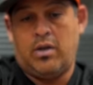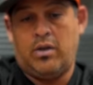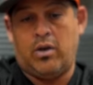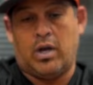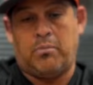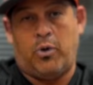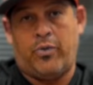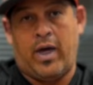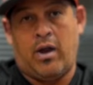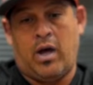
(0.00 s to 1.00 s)
you're gonna bolt
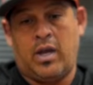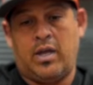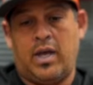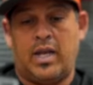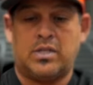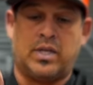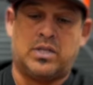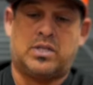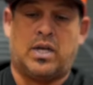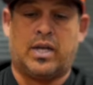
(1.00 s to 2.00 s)
that on and it's gonna
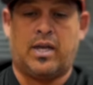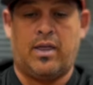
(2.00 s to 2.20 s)
suck